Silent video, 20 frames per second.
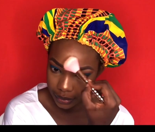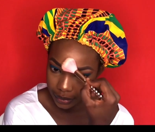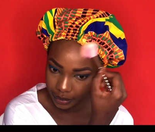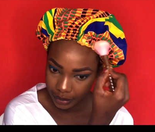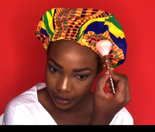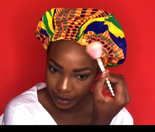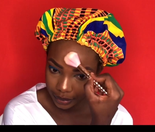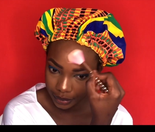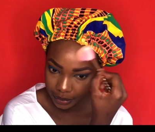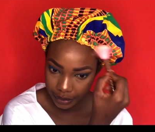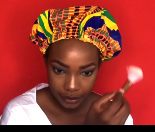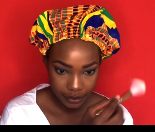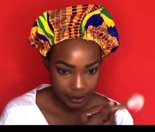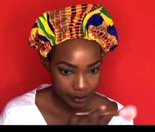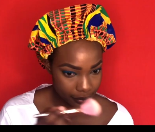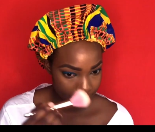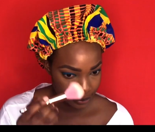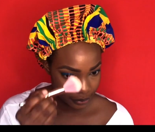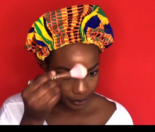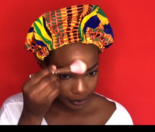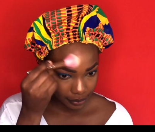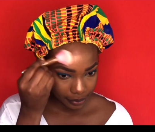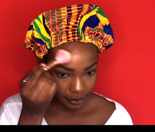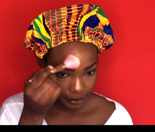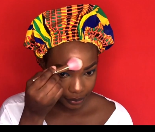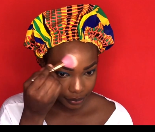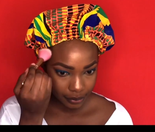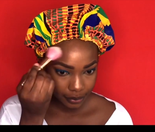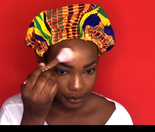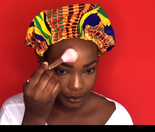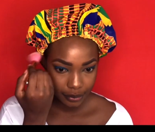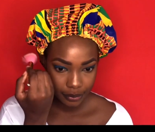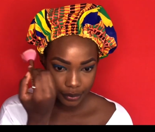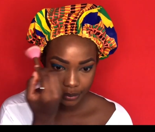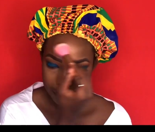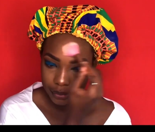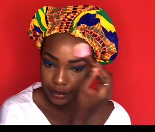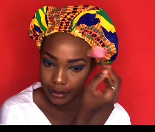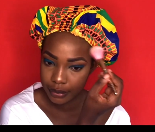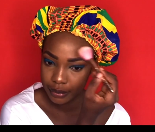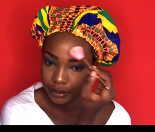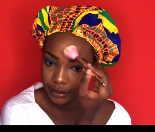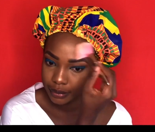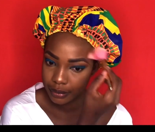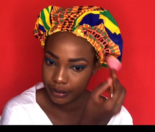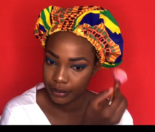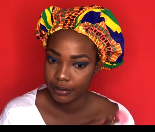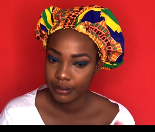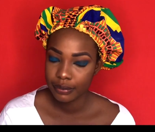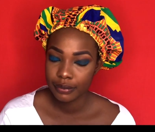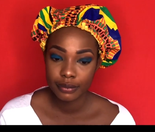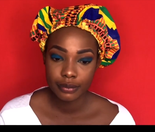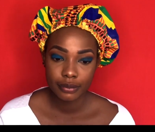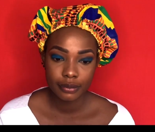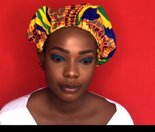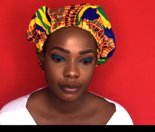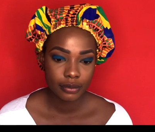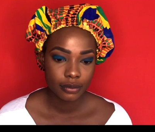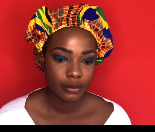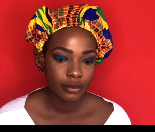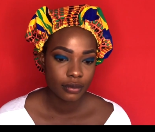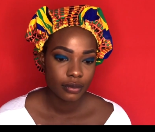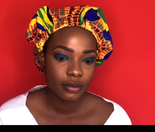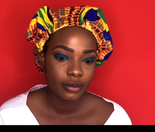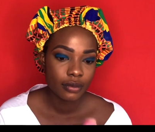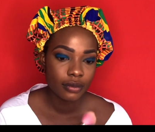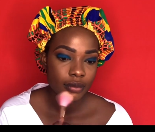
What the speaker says: [no speech]